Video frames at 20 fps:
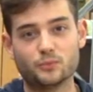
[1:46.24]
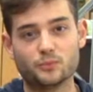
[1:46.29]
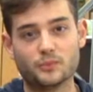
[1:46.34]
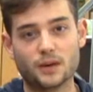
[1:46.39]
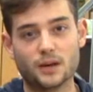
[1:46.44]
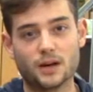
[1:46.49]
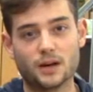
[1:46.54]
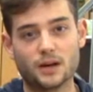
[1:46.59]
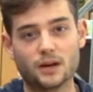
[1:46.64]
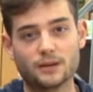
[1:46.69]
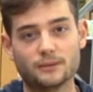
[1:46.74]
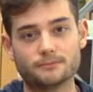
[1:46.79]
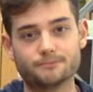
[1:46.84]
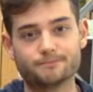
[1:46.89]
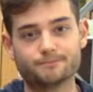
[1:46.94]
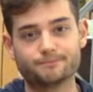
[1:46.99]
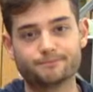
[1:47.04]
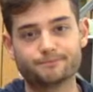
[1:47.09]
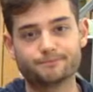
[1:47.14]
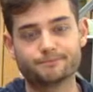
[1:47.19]
um,
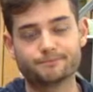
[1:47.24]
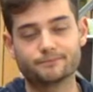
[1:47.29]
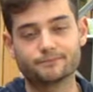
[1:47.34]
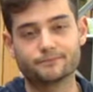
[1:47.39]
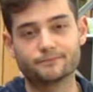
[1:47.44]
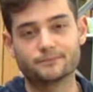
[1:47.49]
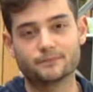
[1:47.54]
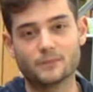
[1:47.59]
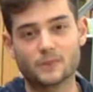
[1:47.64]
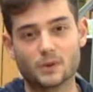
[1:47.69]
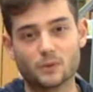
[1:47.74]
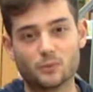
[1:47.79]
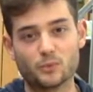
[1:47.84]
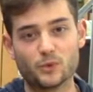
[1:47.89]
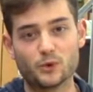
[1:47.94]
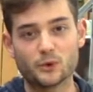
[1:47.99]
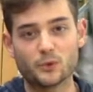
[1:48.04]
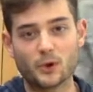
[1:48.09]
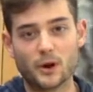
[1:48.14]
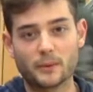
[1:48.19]

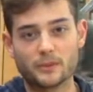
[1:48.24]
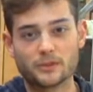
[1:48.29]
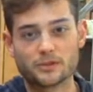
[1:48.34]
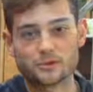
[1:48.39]
we would want to be